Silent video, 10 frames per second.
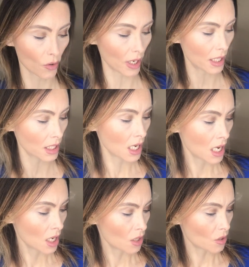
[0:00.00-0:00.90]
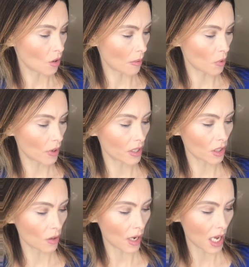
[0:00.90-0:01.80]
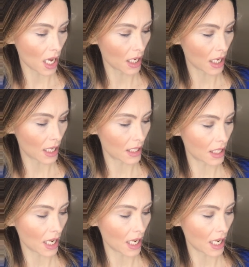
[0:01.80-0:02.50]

great. So I'm going to go ahead and